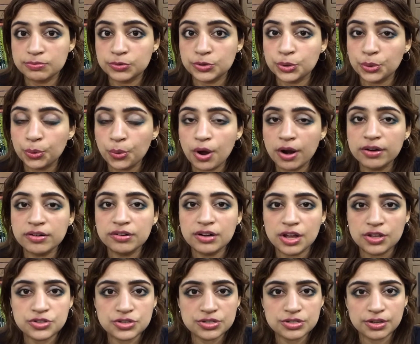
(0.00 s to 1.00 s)
throw our
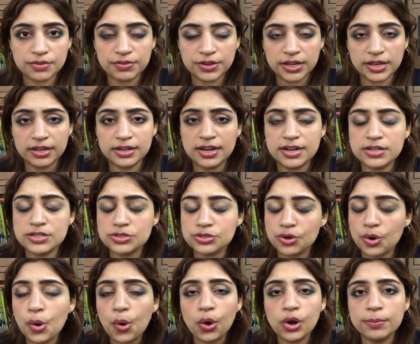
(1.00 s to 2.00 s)
grudges away, and let us
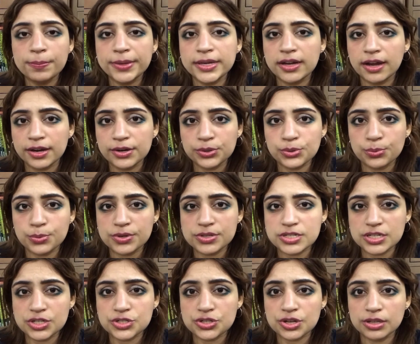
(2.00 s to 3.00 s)
all be kind
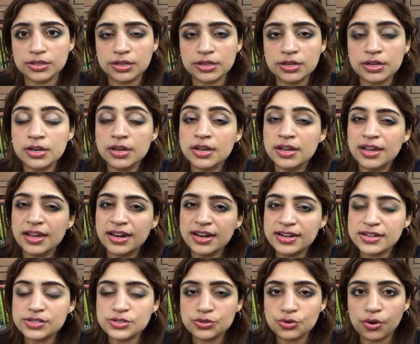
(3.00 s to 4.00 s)
towards each other, and
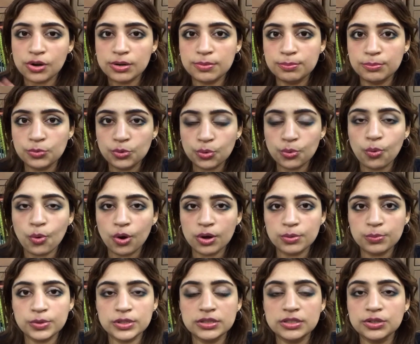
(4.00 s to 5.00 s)
let us all move
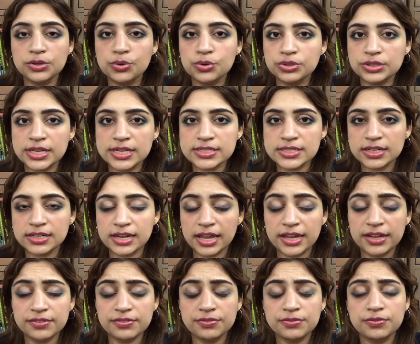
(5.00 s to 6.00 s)
on with the good things in
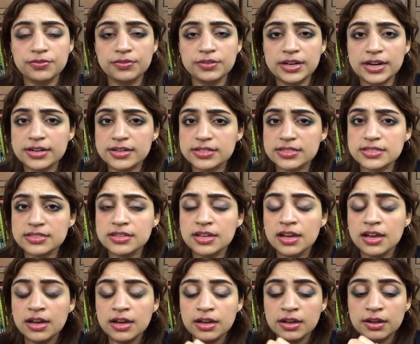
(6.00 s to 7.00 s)
life. Let us
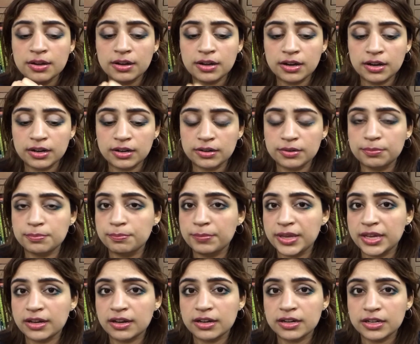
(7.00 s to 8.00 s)

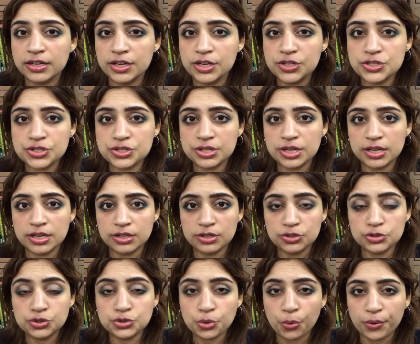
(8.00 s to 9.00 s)
make our each
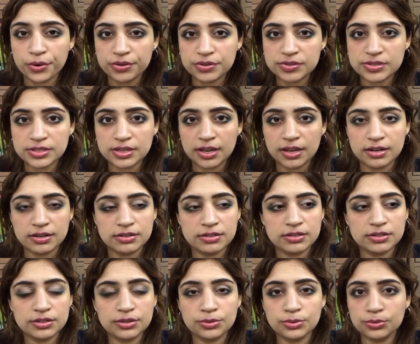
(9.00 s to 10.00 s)
day joyous, and
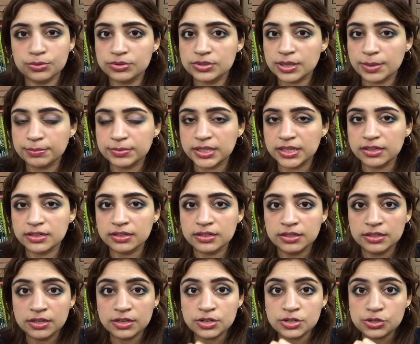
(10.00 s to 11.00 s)
you know, something
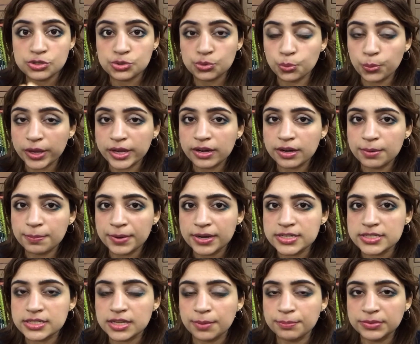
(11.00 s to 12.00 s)
to wake up
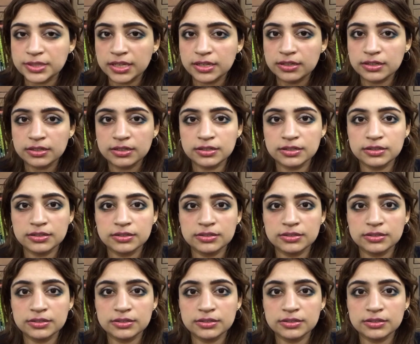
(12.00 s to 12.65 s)
and something